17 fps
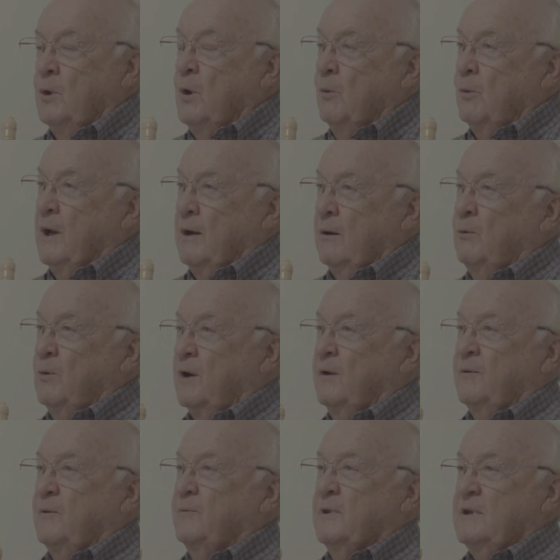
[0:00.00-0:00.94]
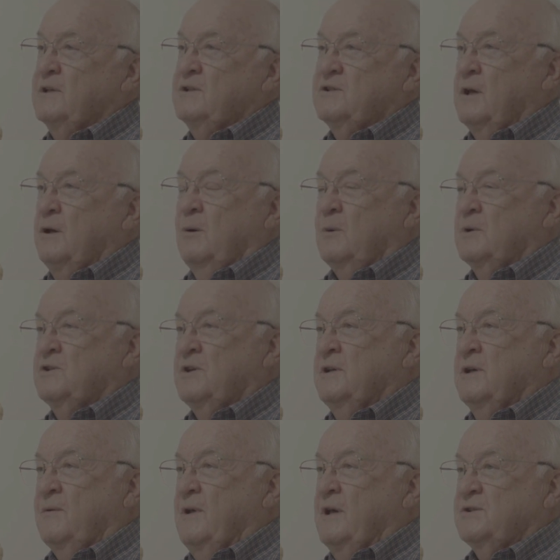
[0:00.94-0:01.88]
Well, one of the things they always
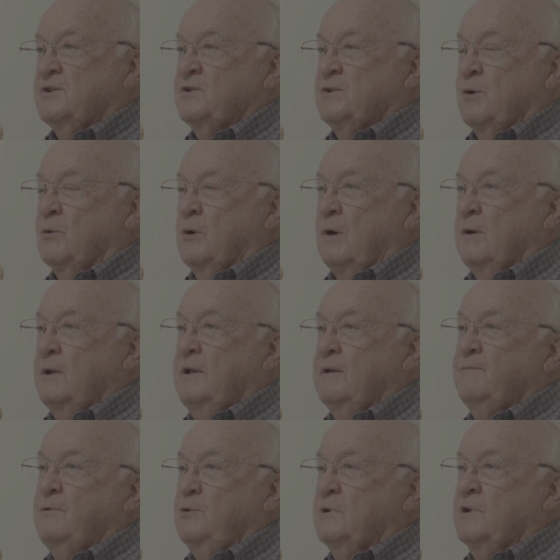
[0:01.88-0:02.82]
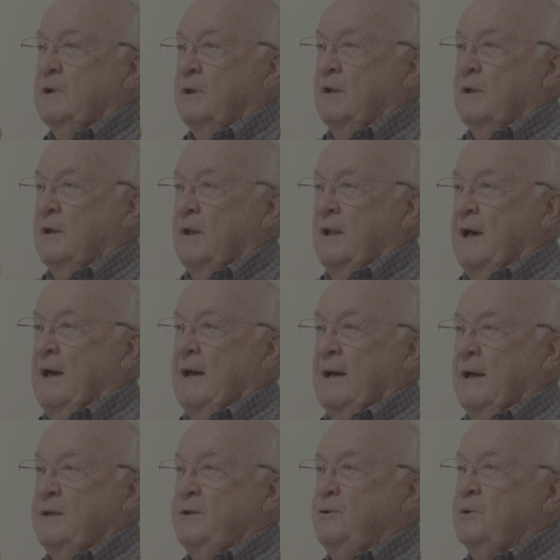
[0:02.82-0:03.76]
tell that story, if you tell a
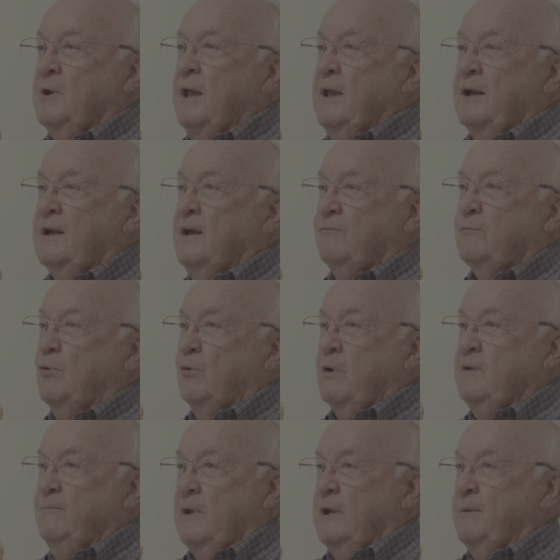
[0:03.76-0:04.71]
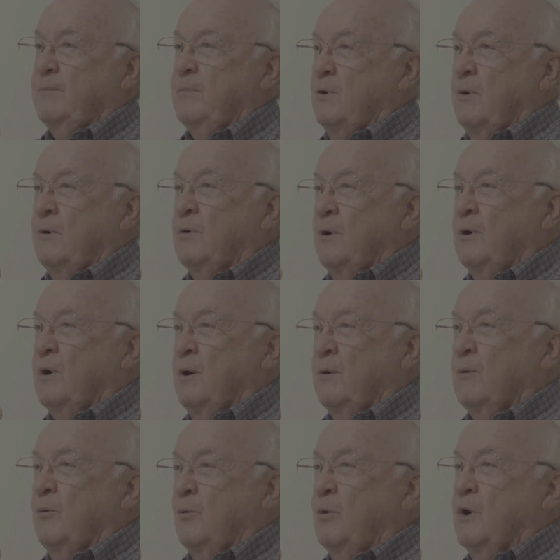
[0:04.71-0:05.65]
lie, you can't ever
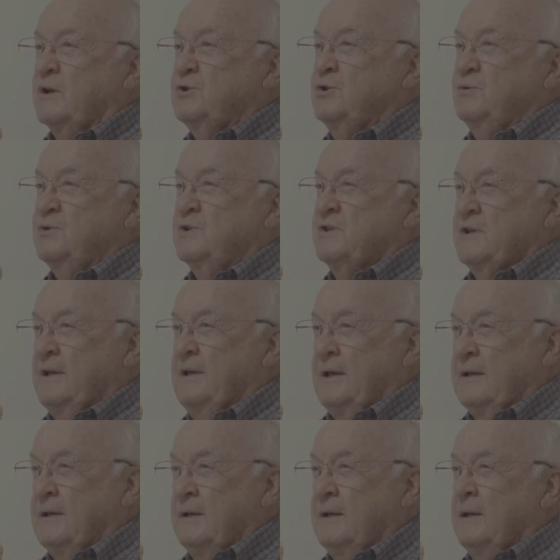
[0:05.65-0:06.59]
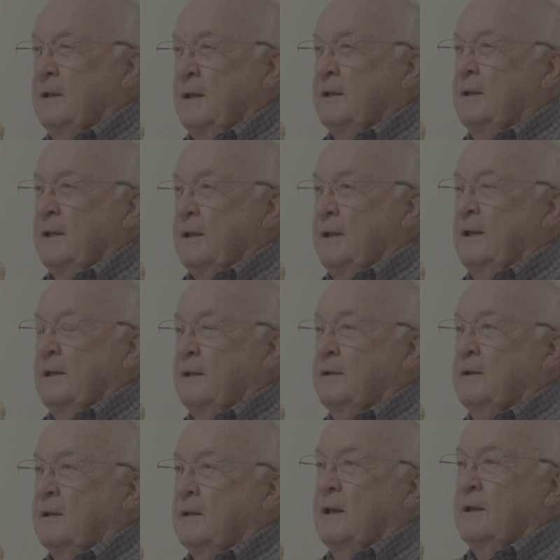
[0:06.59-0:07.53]
remember what you said.
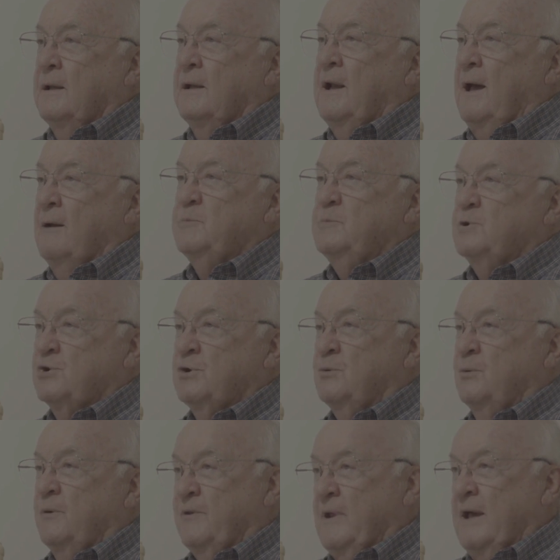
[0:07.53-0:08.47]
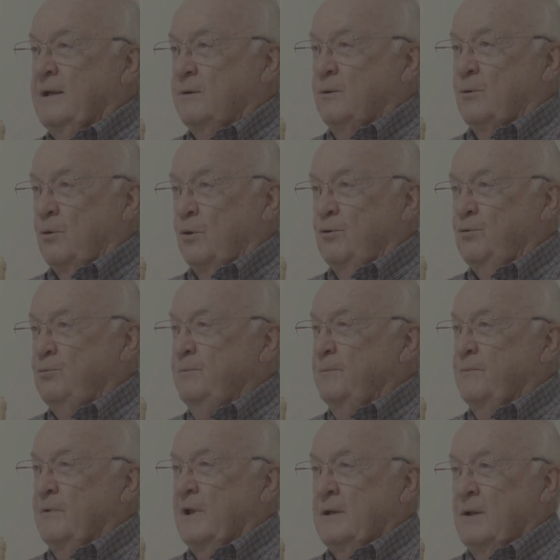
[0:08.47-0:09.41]
And I'm sure with that
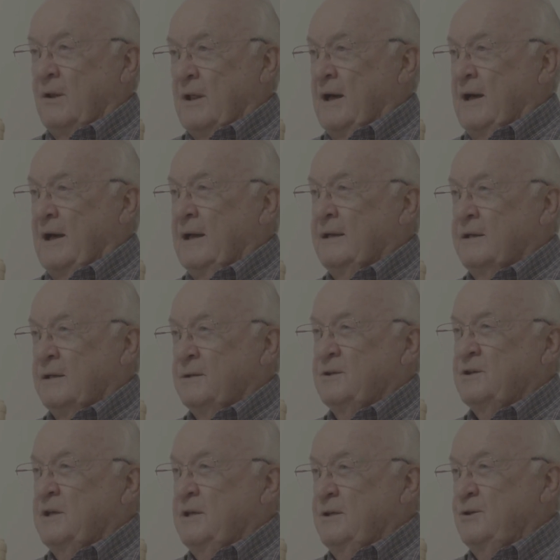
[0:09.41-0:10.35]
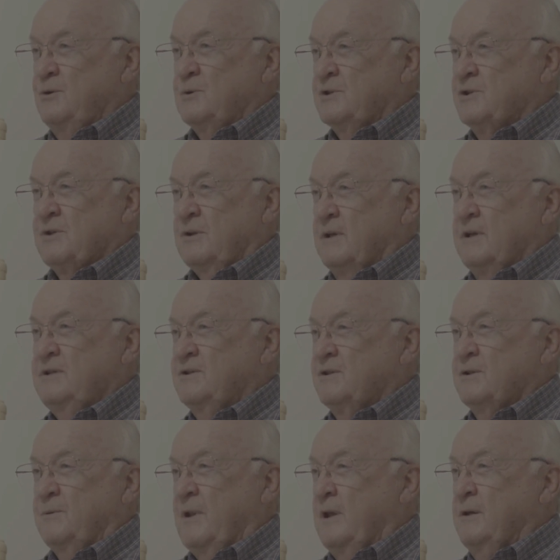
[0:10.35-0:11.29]
group, they lie continuously,
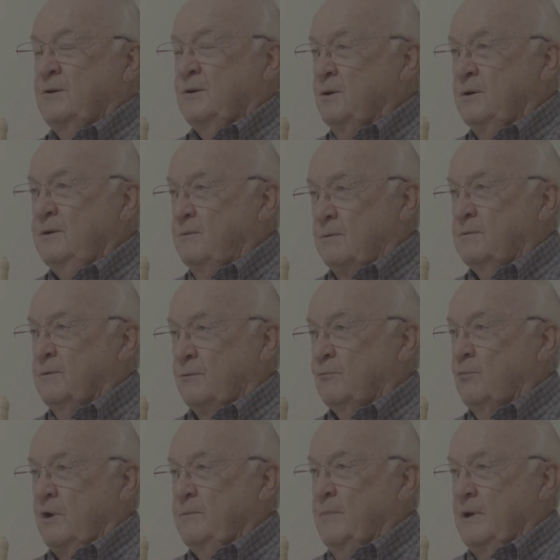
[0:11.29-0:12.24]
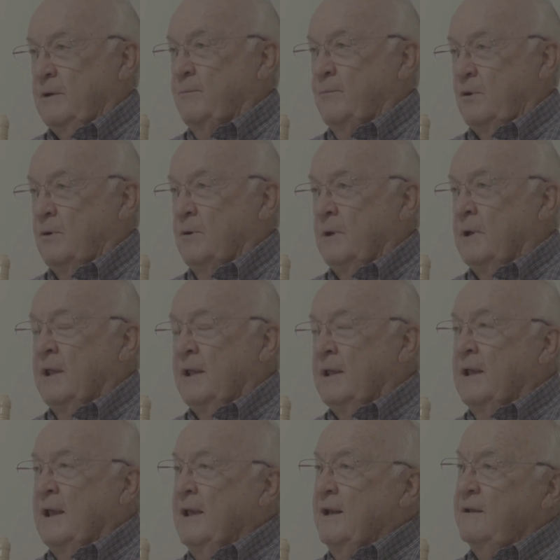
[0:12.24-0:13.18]
so they couldn't remember.
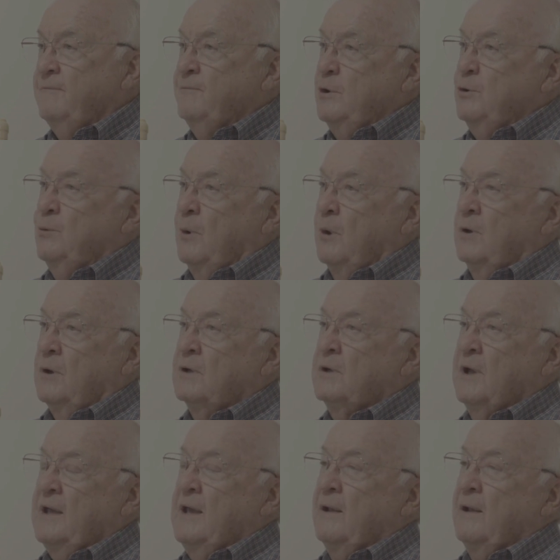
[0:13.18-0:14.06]
And if you look